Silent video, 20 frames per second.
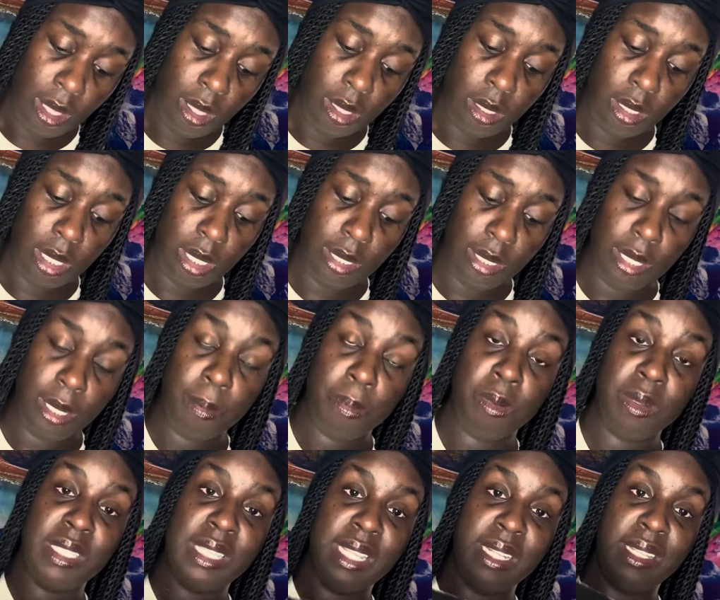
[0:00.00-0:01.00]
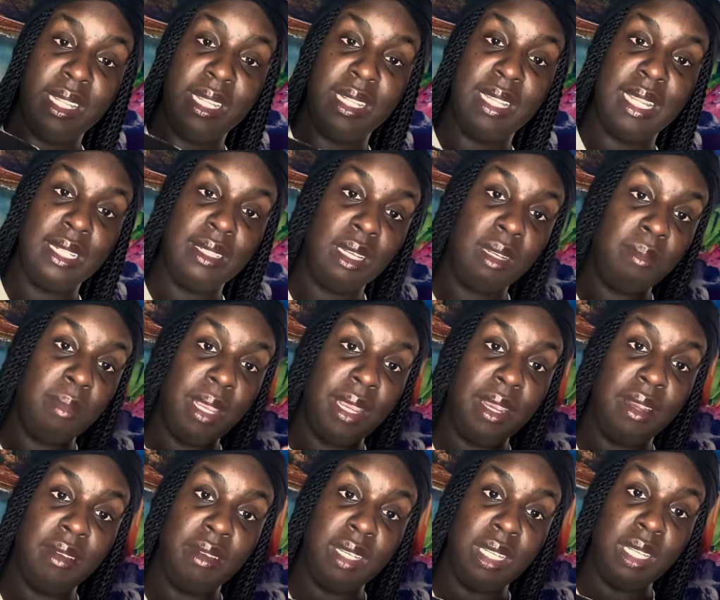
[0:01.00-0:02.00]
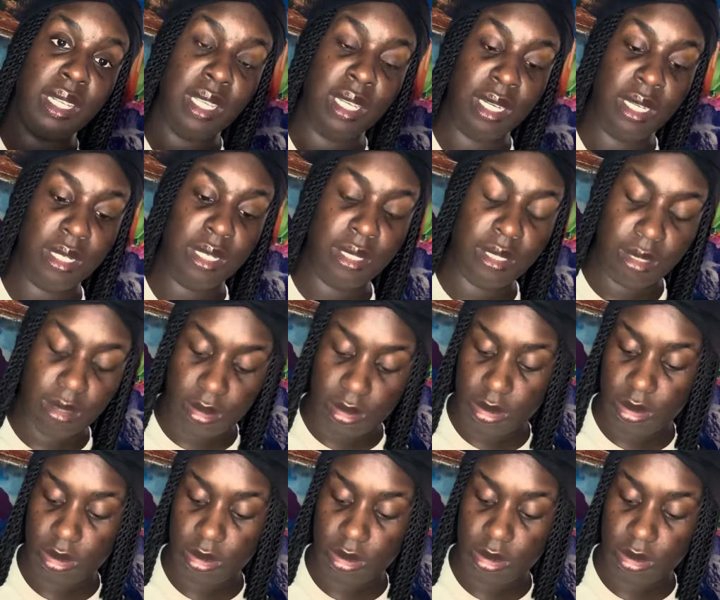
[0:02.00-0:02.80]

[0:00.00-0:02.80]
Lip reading: Yeah, they're pretending that they're married here.